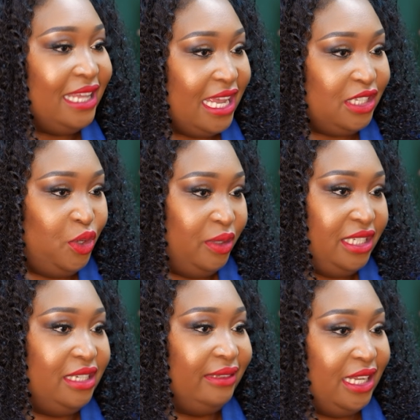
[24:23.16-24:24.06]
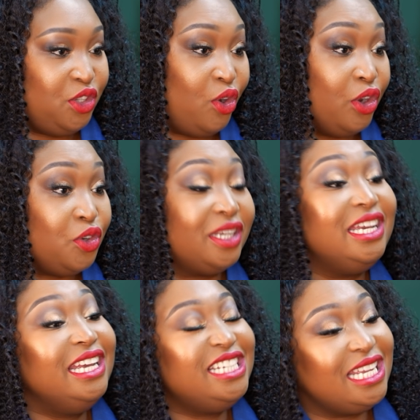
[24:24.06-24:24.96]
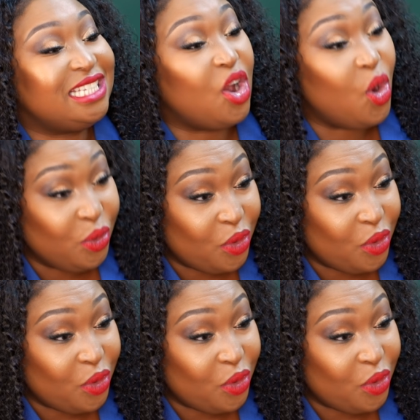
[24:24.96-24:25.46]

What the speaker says: There's your deal. There's your contract. She has her own